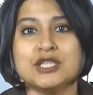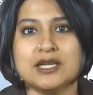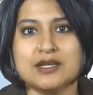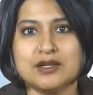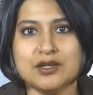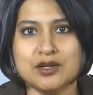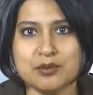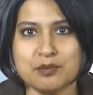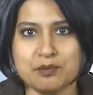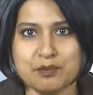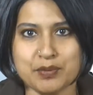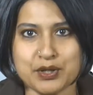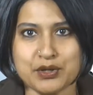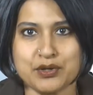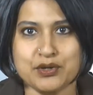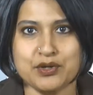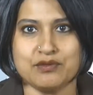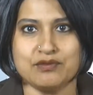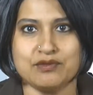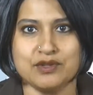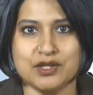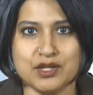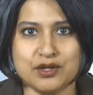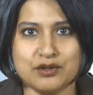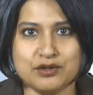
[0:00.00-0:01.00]
and
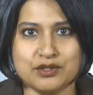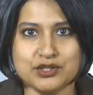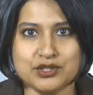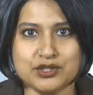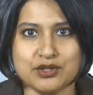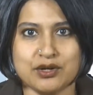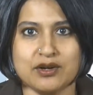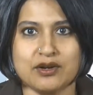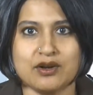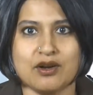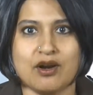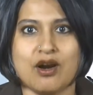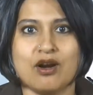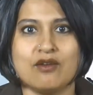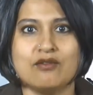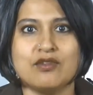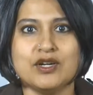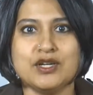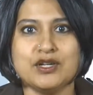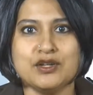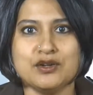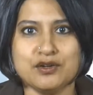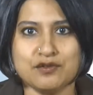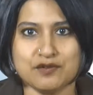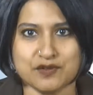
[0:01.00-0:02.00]
Comparative Literature at
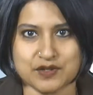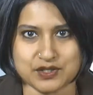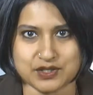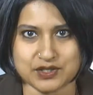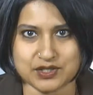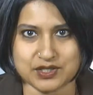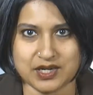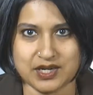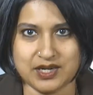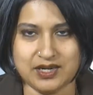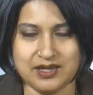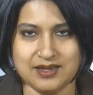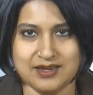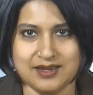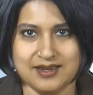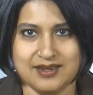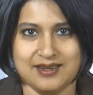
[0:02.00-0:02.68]
Harvard University,